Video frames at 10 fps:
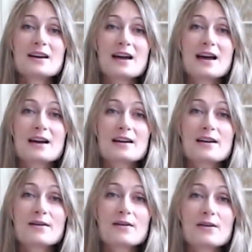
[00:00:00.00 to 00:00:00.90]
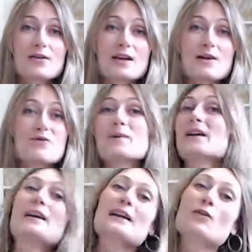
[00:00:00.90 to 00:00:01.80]
And that will
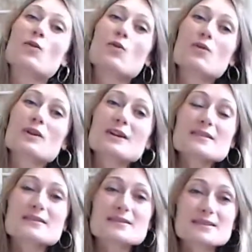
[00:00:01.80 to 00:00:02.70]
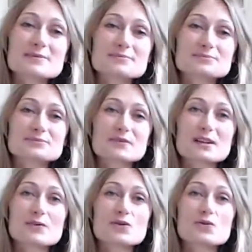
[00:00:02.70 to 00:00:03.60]
be in August.
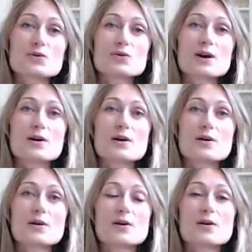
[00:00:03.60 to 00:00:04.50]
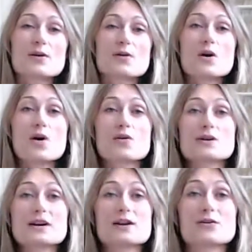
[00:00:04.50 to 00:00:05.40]
If you are
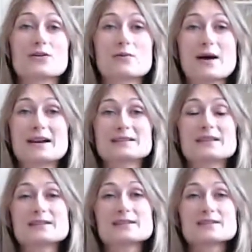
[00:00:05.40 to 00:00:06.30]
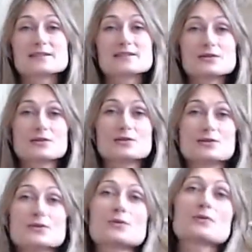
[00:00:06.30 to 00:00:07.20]
already on the wait list
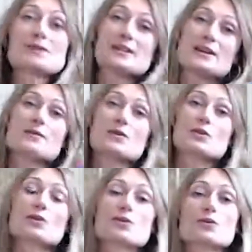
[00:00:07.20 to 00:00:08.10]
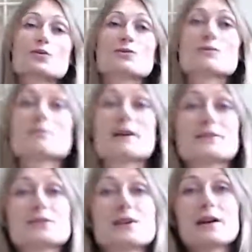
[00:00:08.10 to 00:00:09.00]
to receive your own
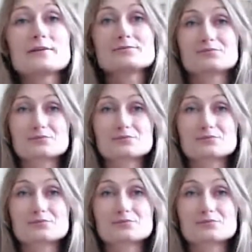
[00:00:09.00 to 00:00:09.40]
mantra,